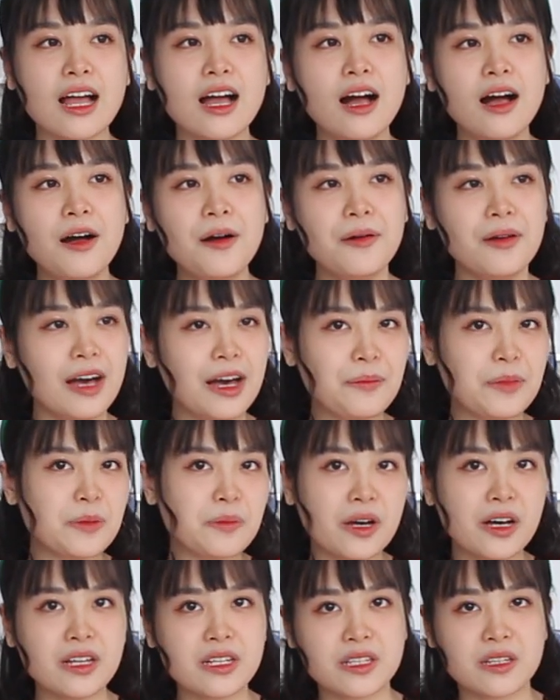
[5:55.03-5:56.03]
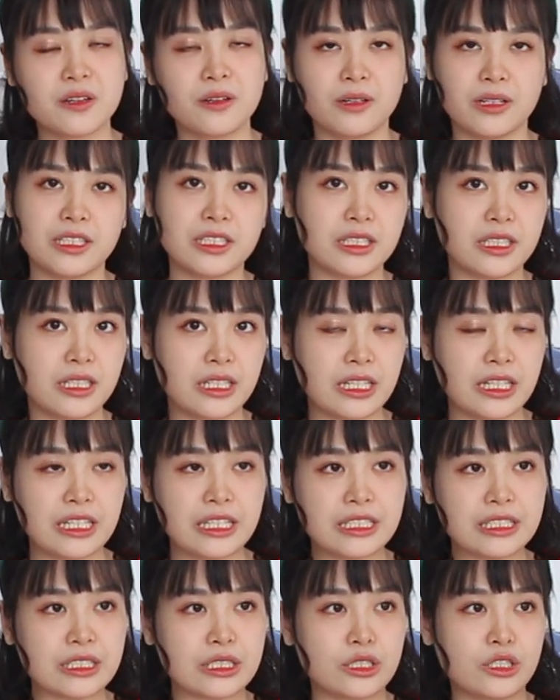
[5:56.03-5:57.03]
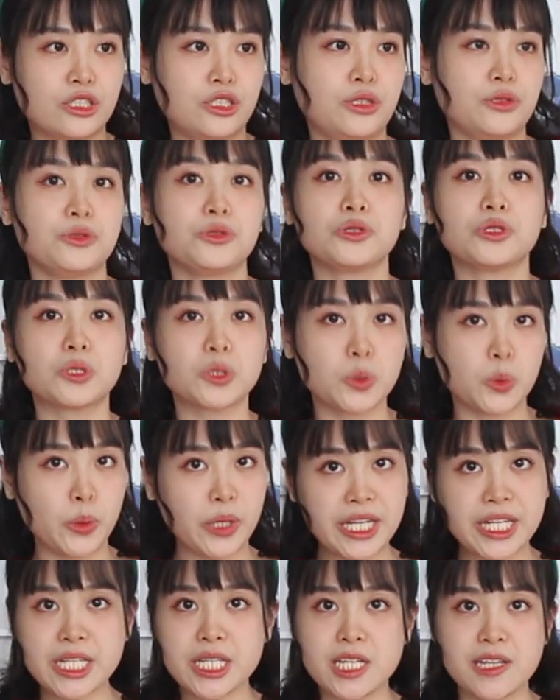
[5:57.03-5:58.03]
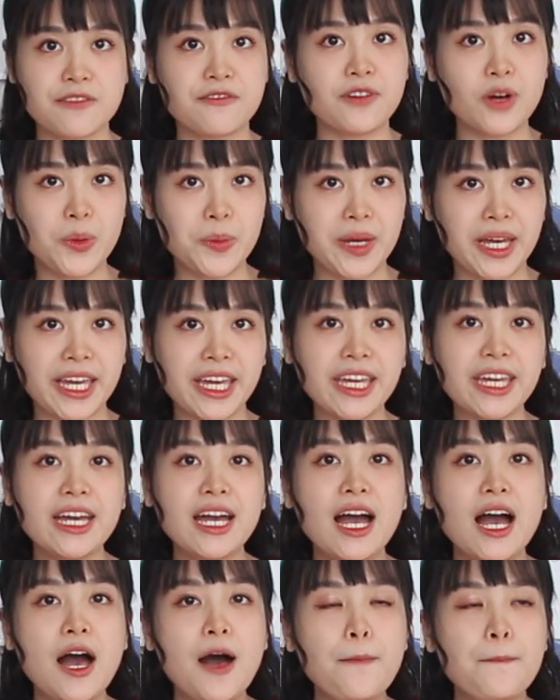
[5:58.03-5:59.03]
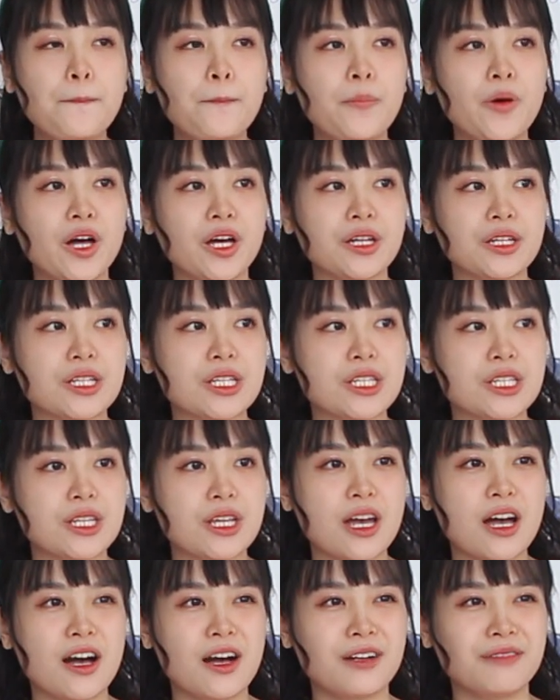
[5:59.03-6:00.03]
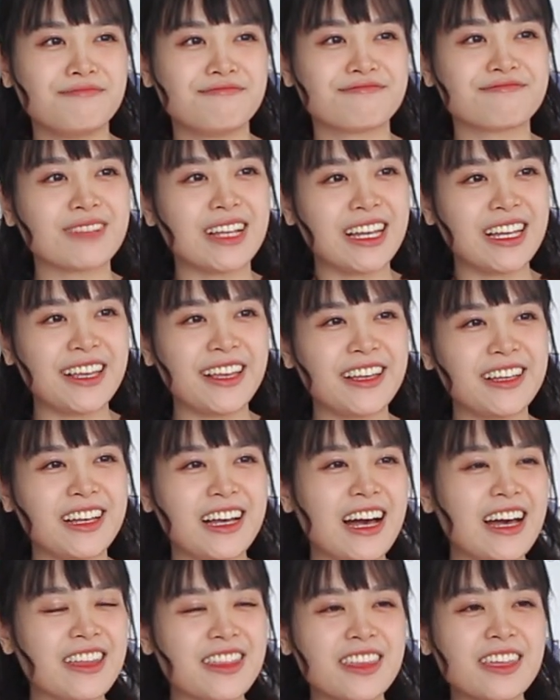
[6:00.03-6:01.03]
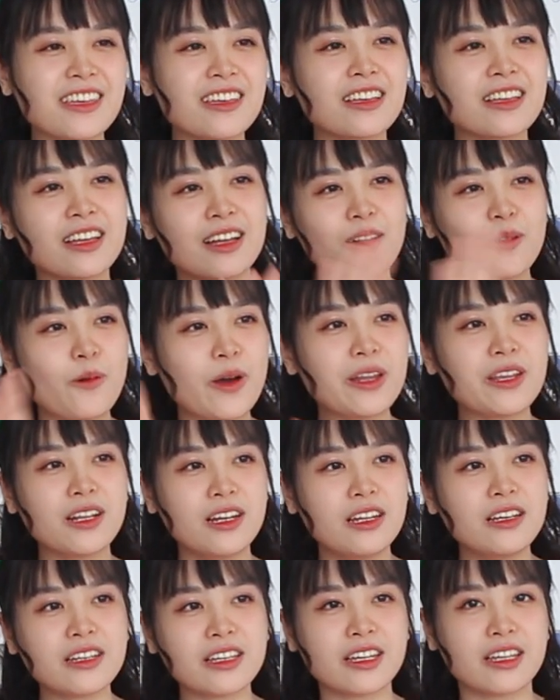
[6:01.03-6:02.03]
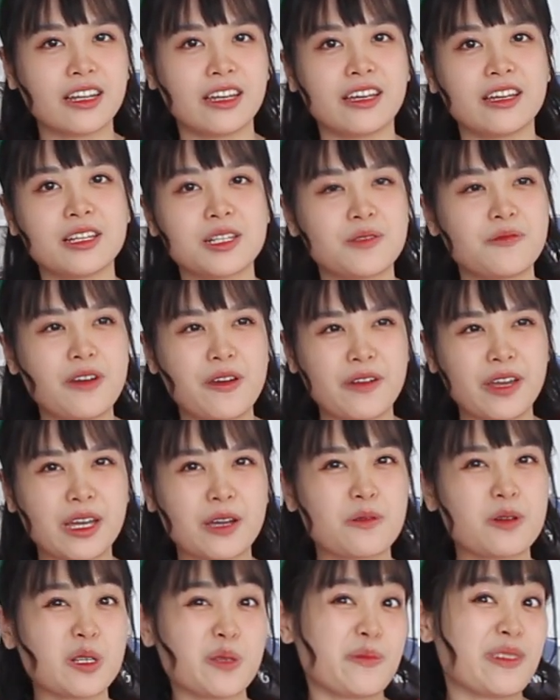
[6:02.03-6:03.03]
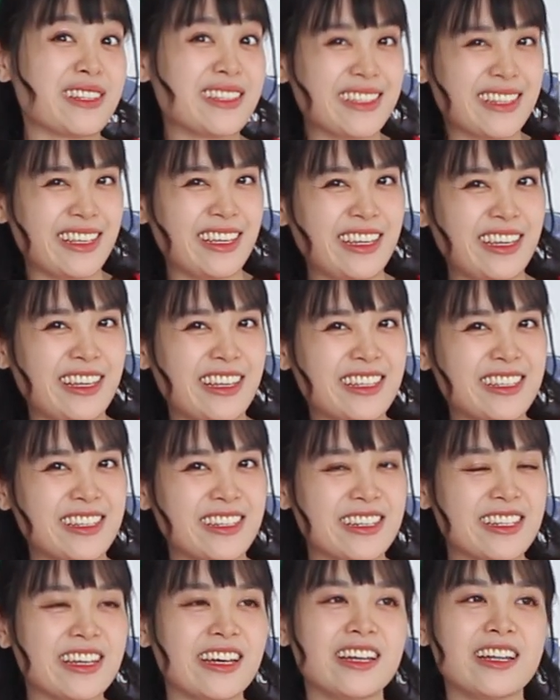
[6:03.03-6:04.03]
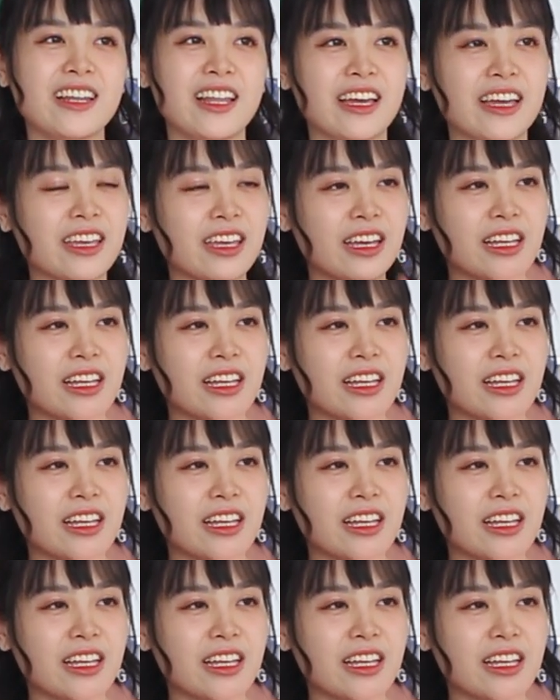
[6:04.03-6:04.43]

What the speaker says: I mean, personally, is too sweet for me, but I think when you look at it, it's very Christmassy, isn't it? Like